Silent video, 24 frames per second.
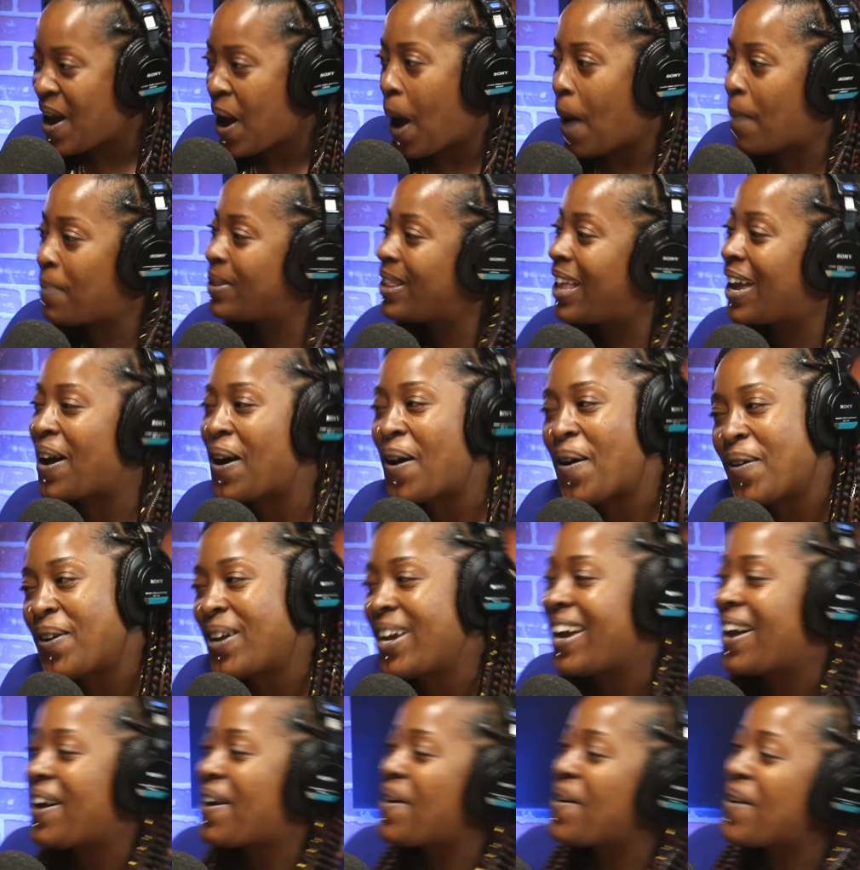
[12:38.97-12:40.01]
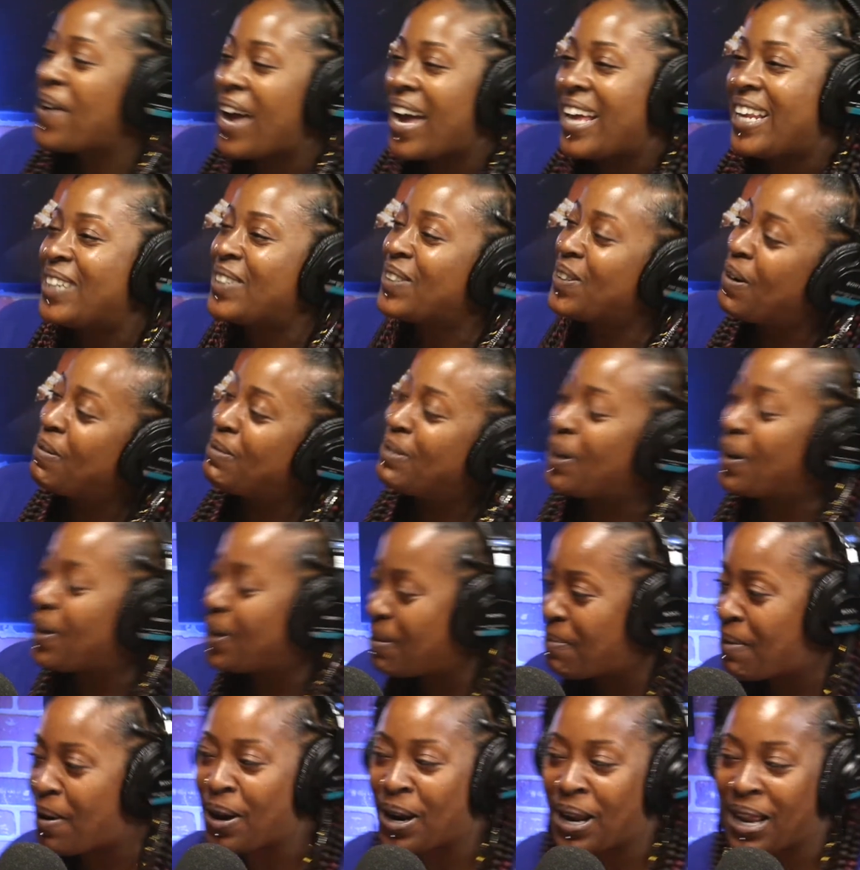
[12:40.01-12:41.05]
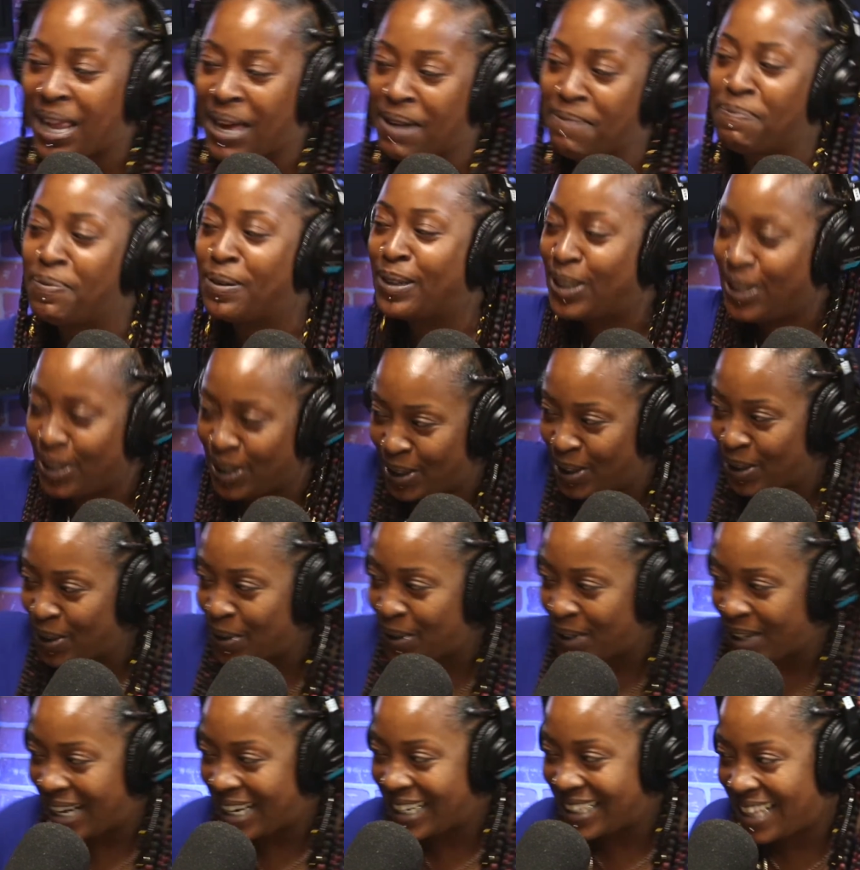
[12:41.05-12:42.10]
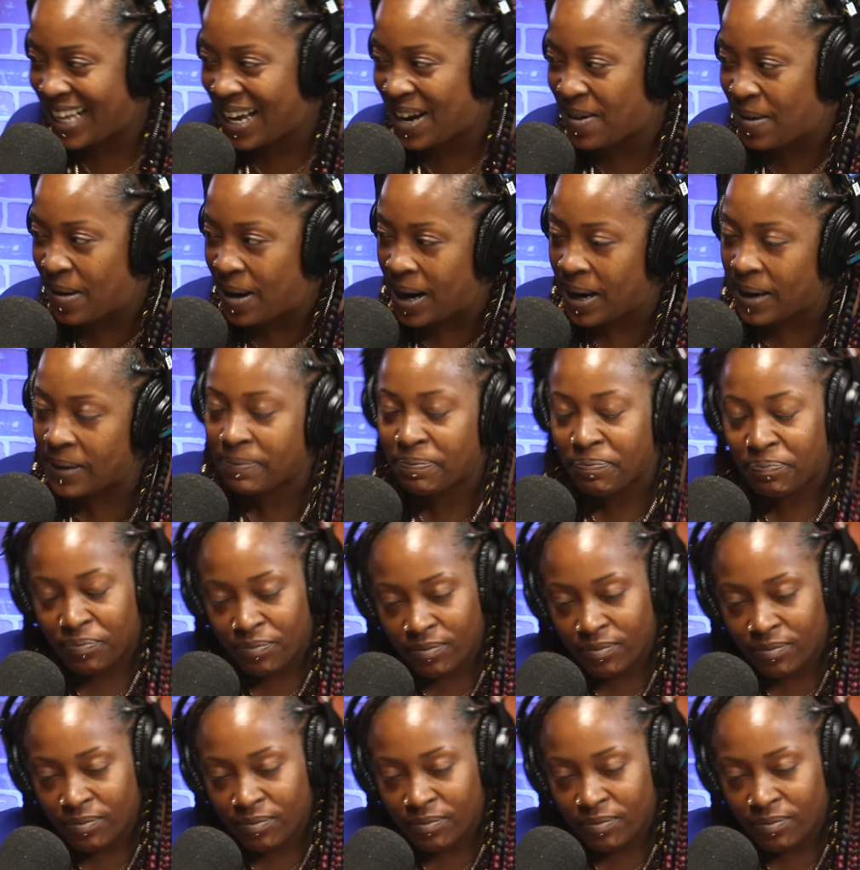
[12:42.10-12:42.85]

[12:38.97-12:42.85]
I'd be like, oh yeah, okay, that's what I'm talking about. To like push his shoulder like that, right?